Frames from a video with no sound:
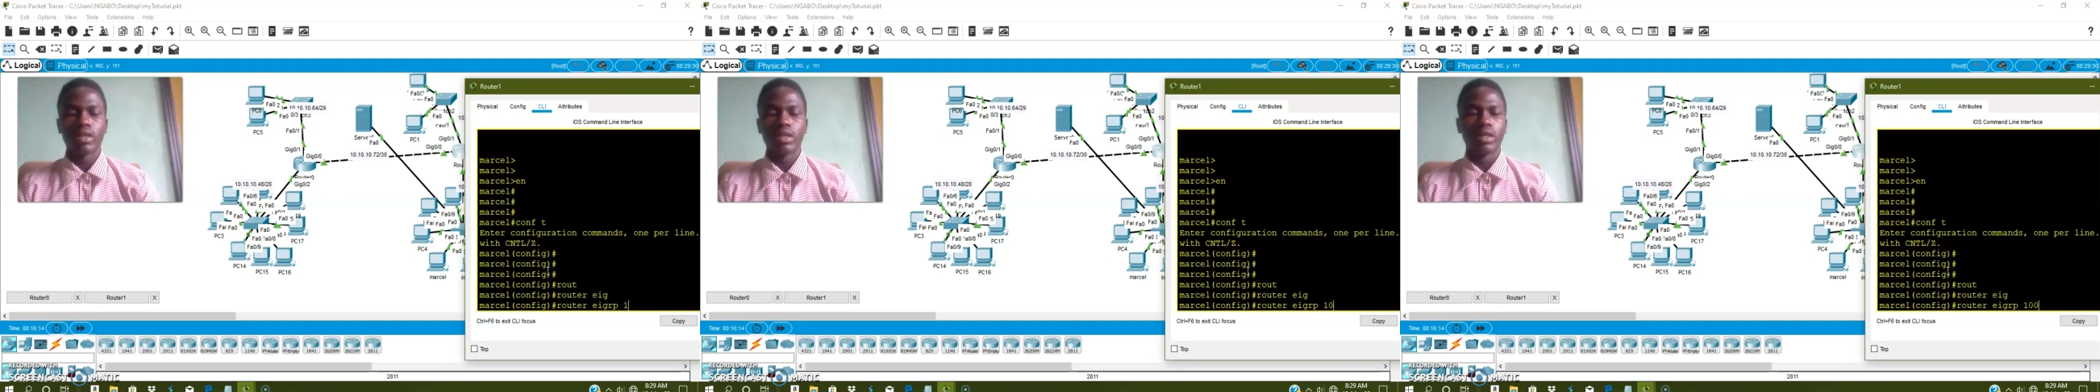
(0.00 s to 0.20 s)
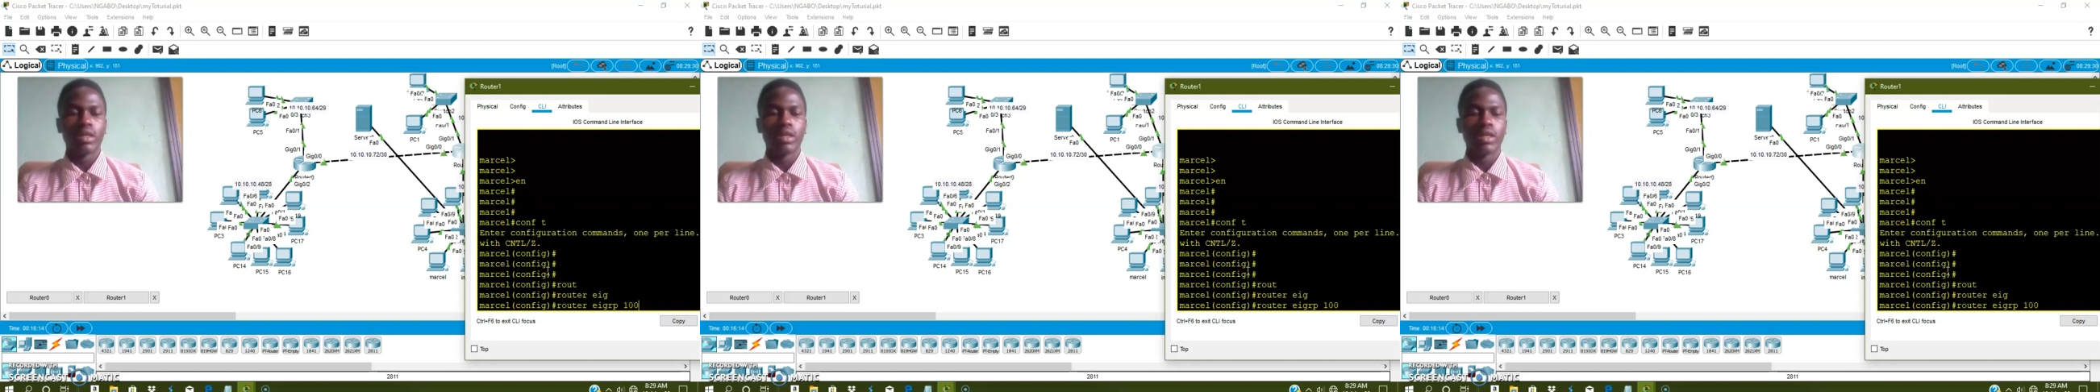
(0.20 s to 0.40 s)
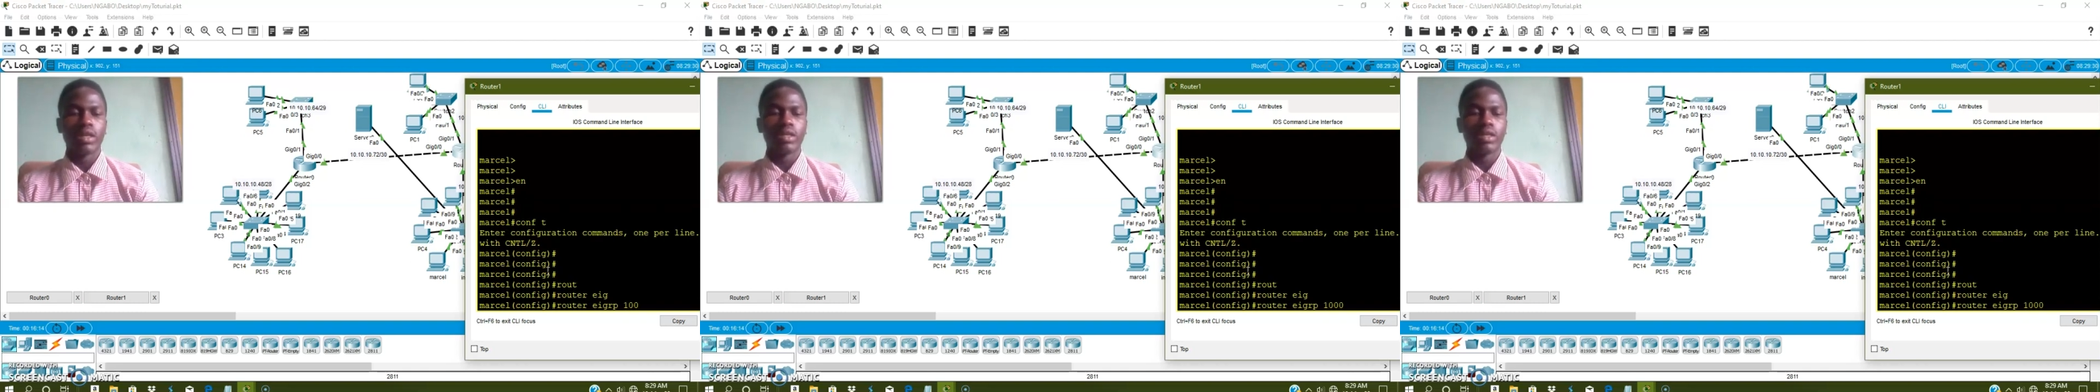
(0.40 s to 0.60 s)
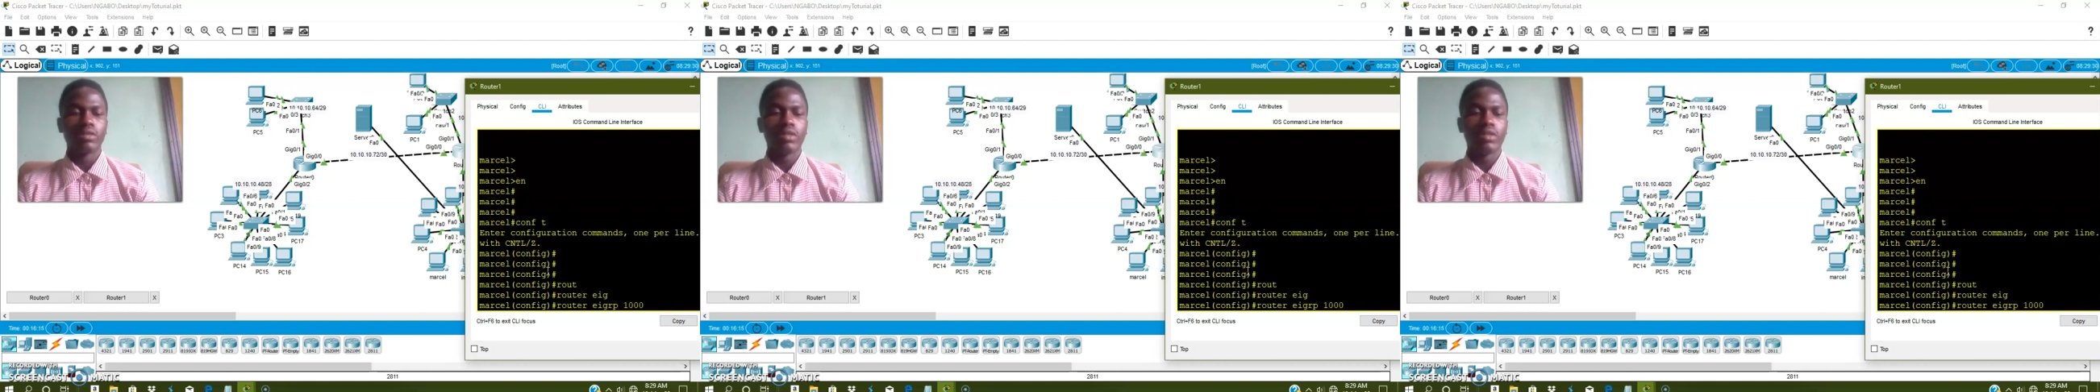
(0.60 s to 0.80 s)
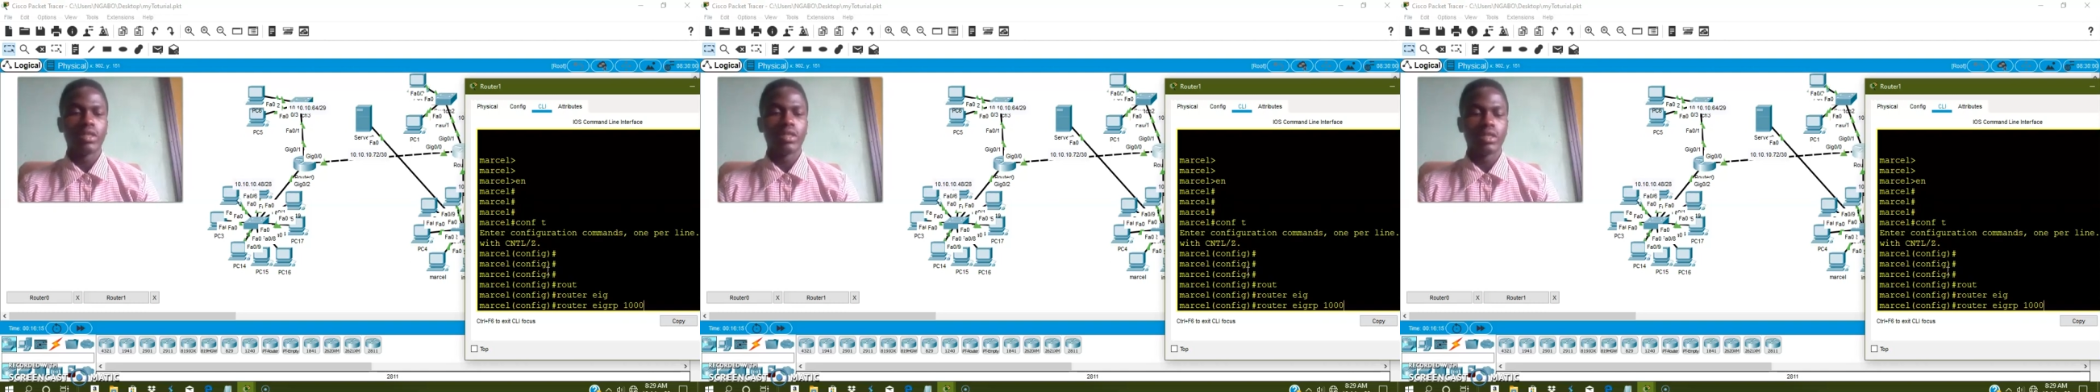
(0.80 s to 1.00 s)

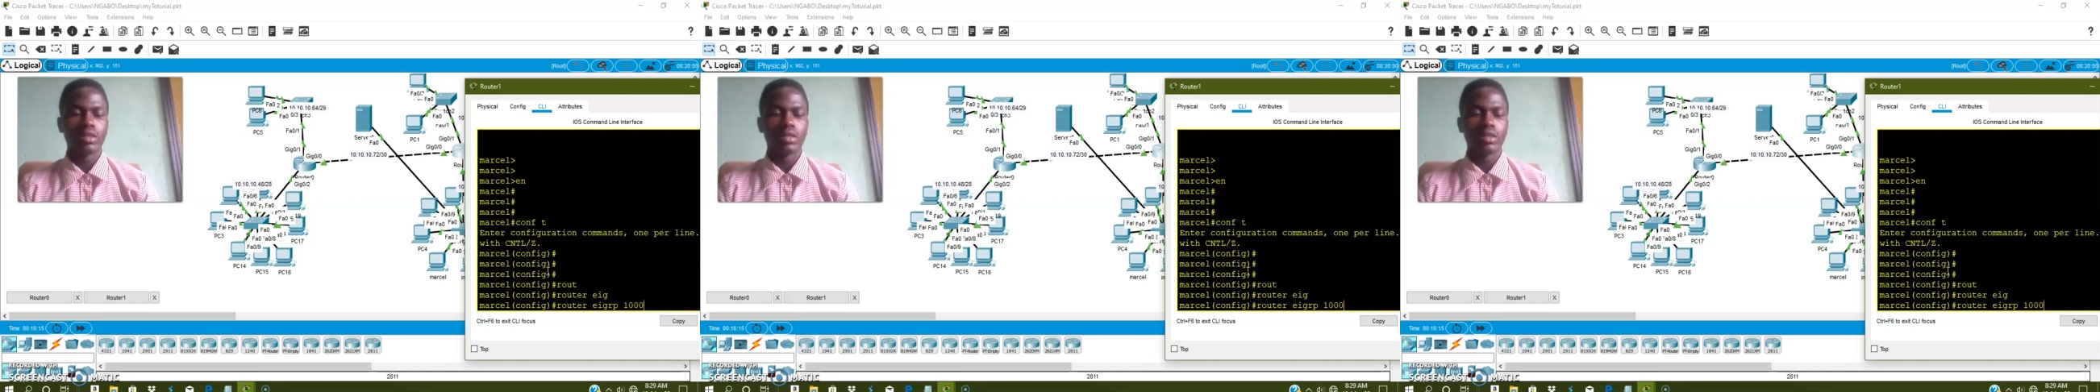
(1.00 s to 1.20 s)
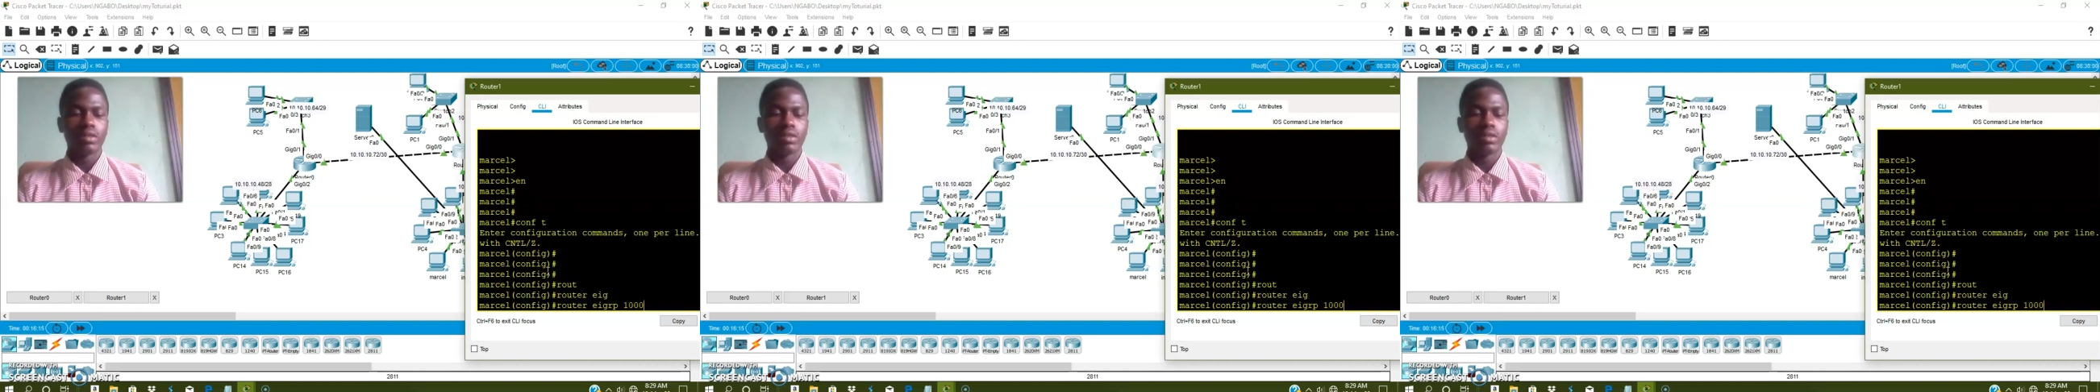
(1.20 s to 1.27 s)
100.